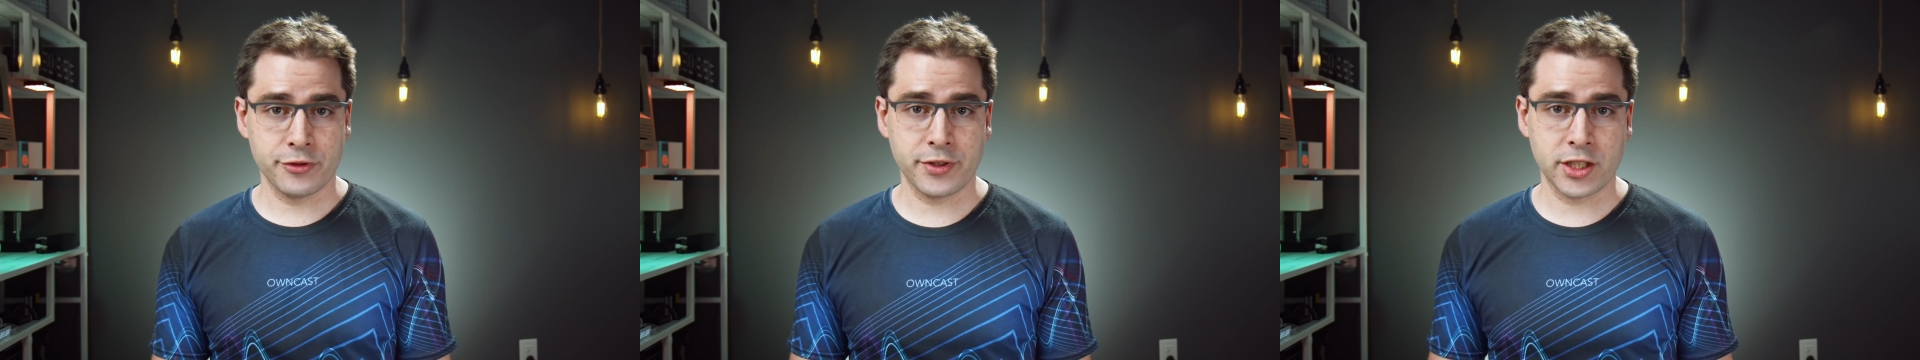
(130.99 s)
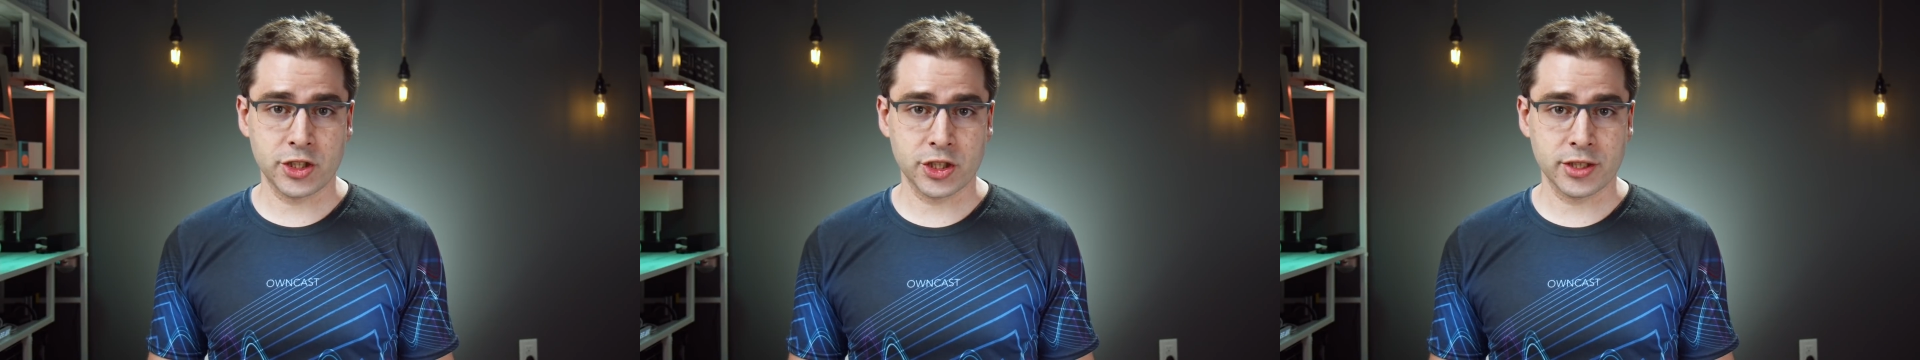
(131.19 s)

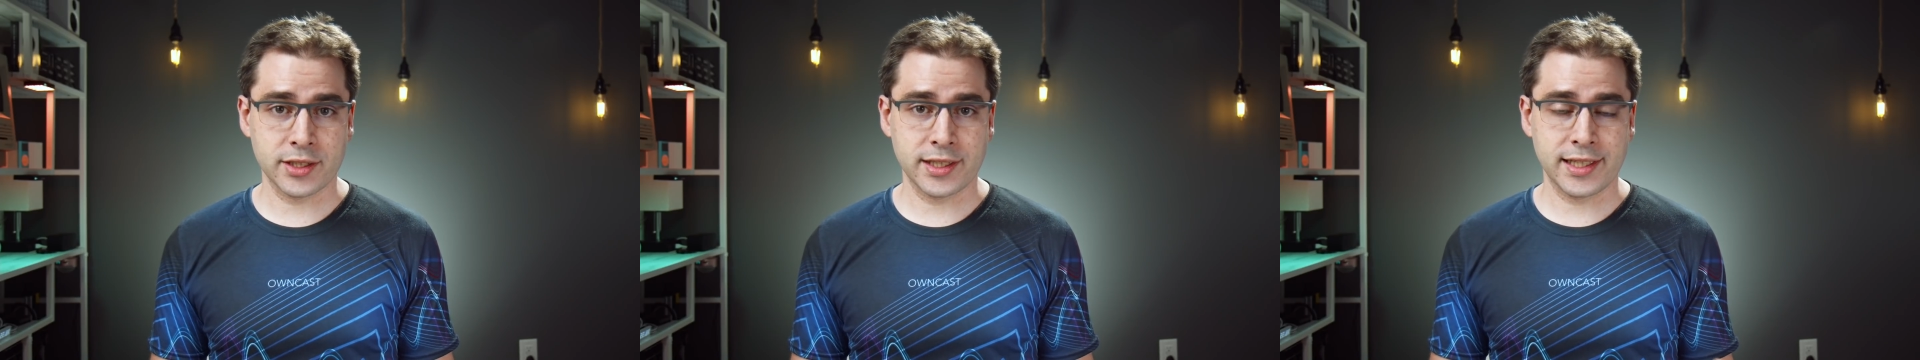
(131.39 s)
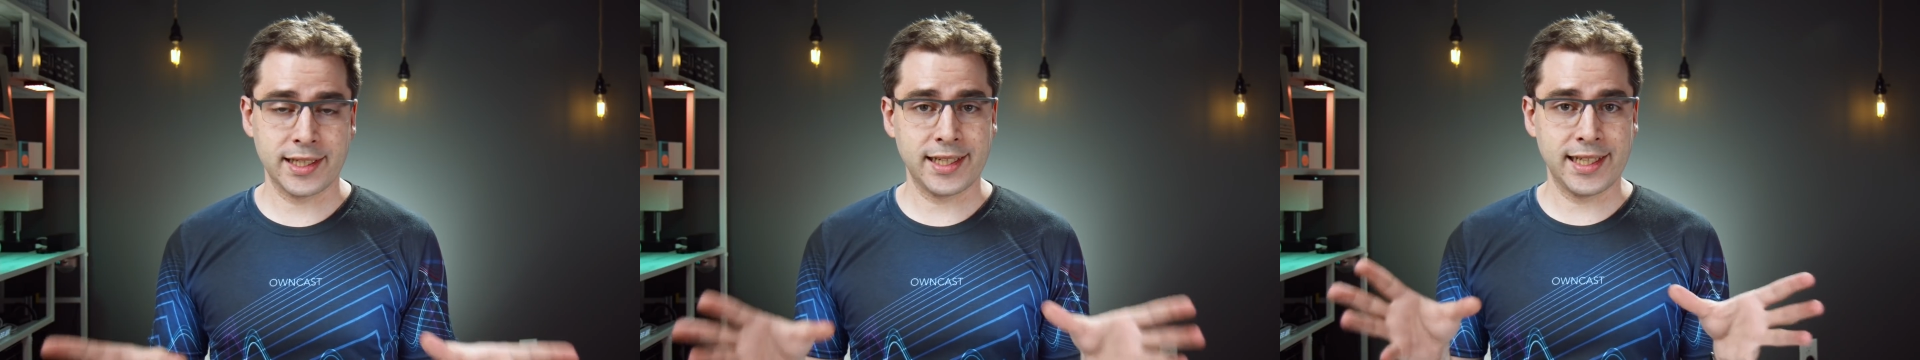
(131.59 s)

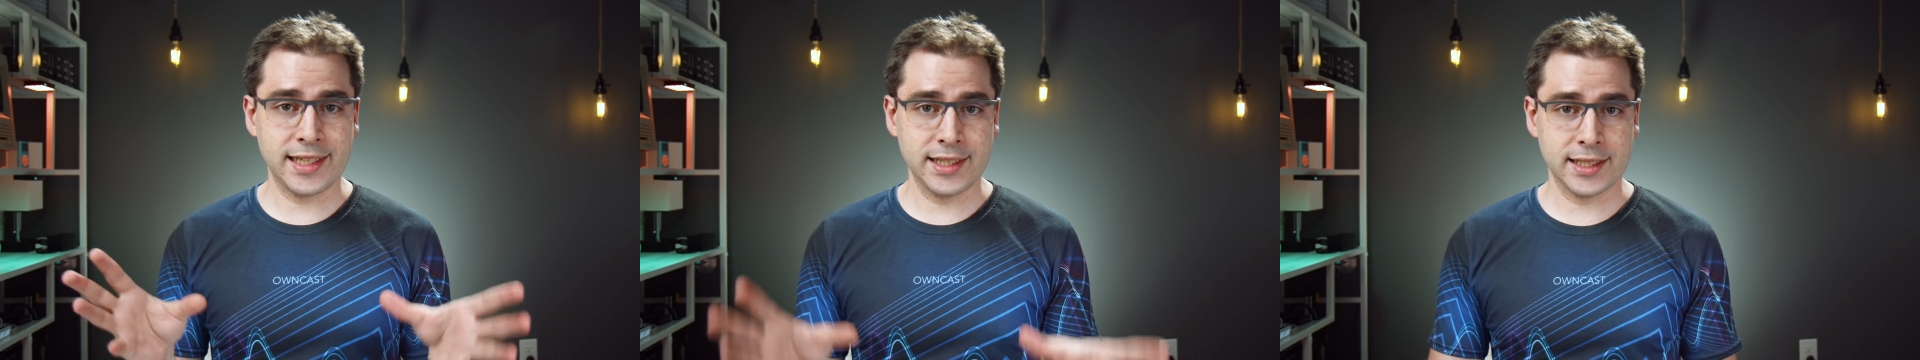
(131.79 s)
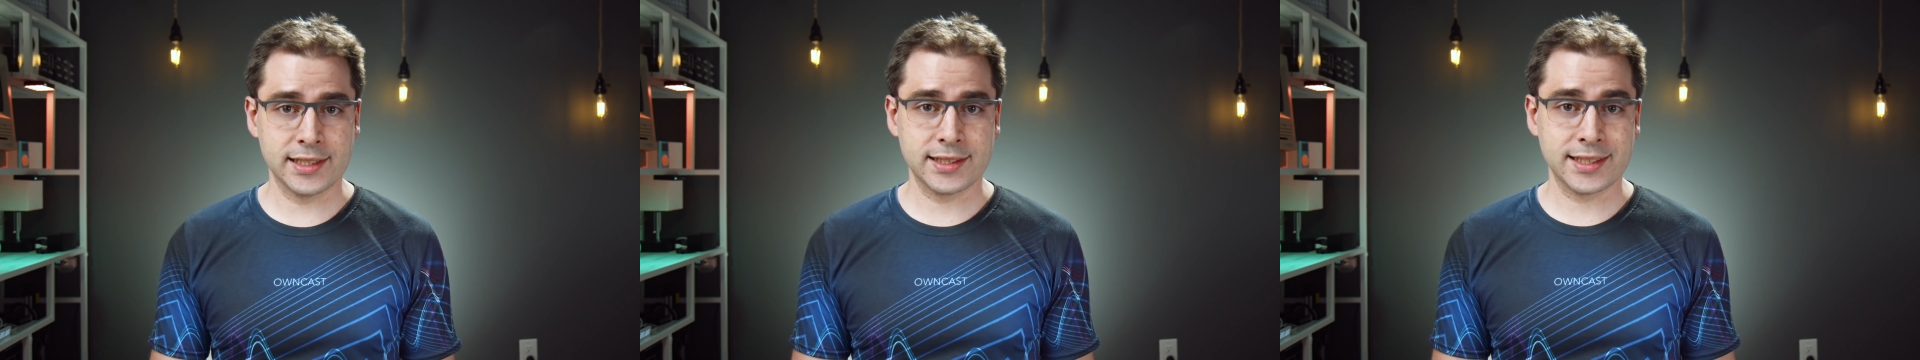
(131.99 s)
feature
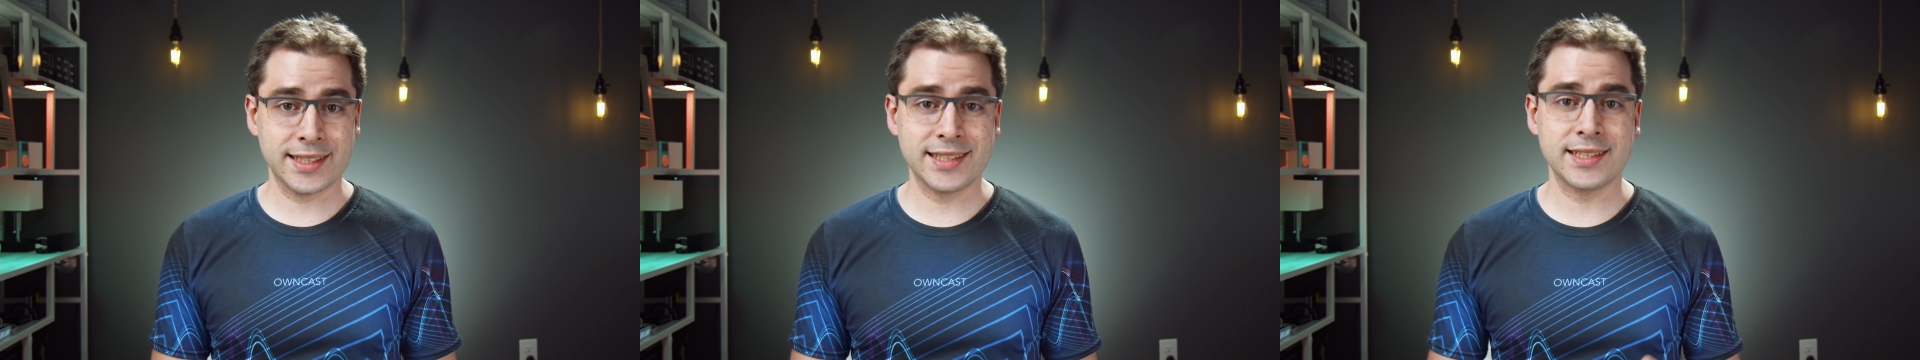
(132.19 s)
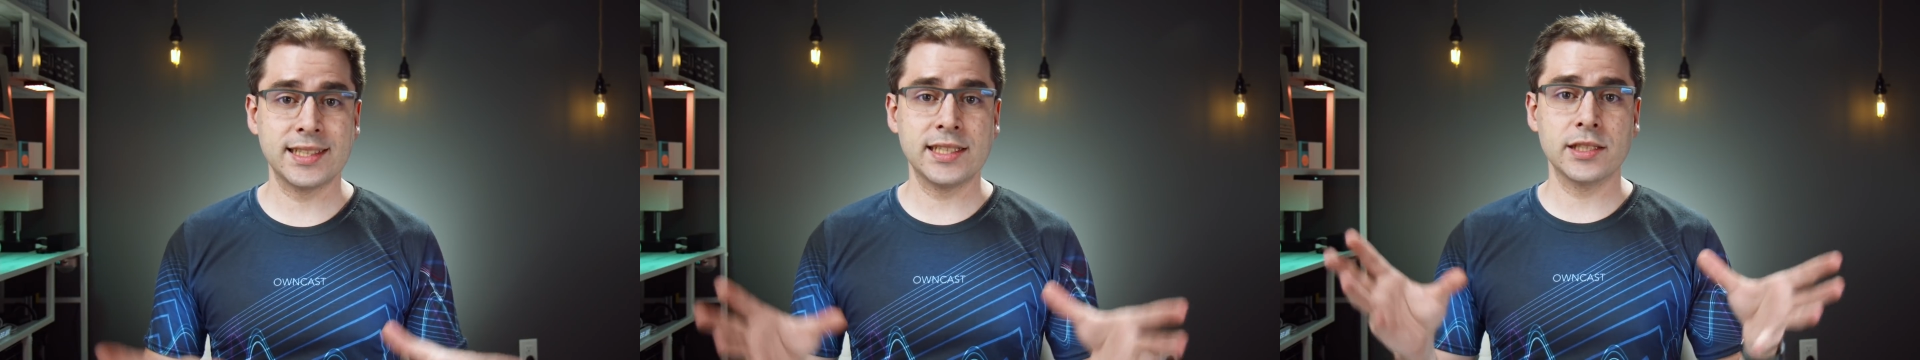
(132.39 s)
in this
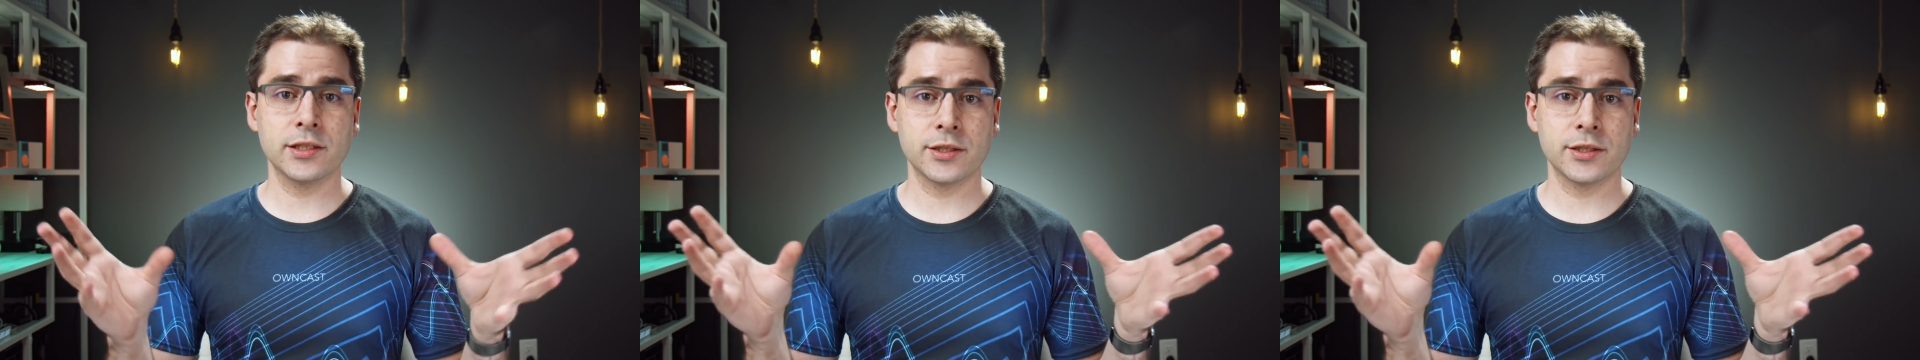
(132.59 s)
is the